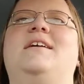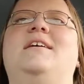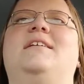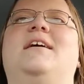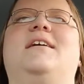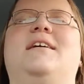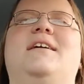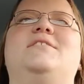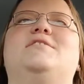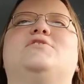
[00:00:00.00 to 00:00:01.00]
Like he
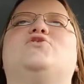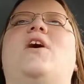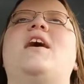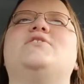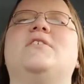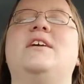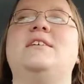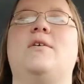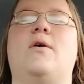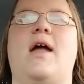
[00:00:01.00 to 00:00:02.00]
has trash.
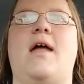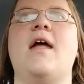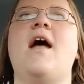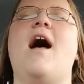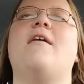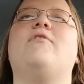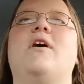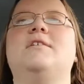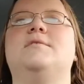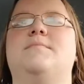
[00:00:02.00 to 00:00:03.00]
Okay, I
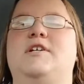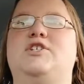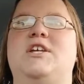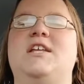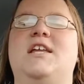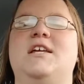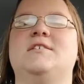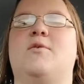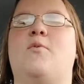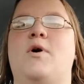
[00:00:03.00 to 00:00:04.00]
forgot to mention, he has
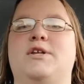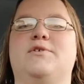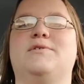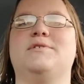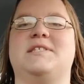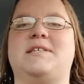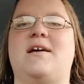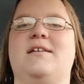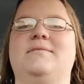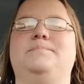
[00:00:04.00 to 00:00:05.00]
a 1-year-old
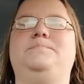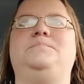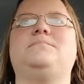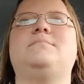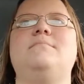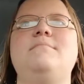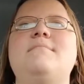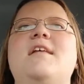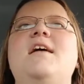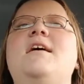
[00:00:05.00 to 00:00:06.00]
son.
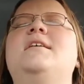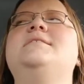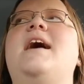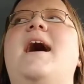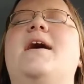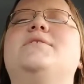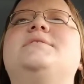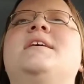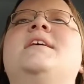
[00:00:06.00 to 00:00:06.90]
His house